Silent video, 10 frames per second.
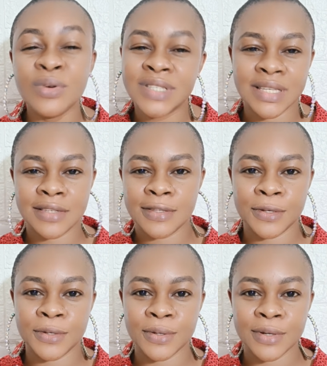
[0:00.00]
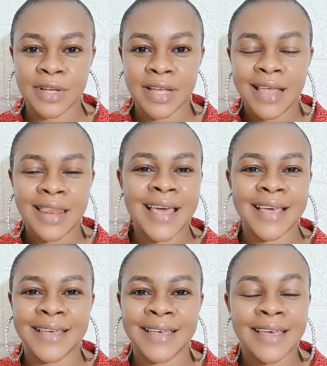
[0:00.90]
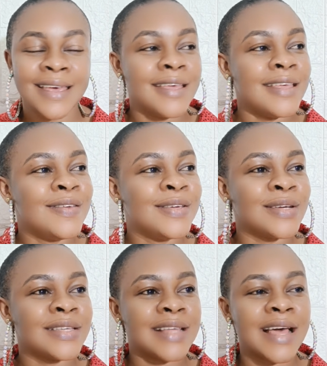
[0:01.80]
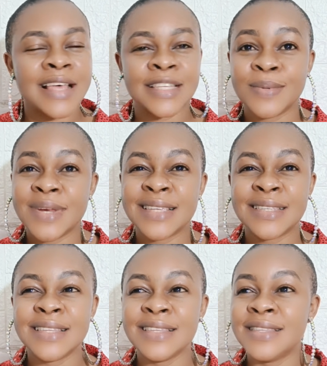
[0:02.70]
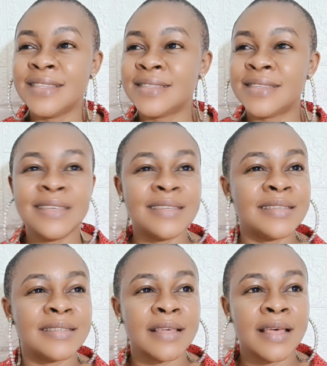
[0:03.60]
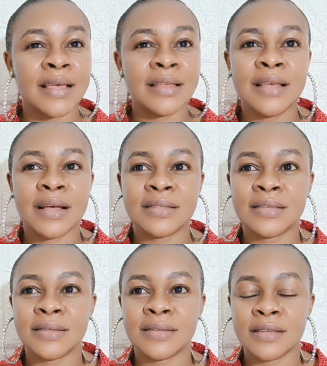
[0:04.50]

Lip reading: good things to you. Like, you just start experiencing things that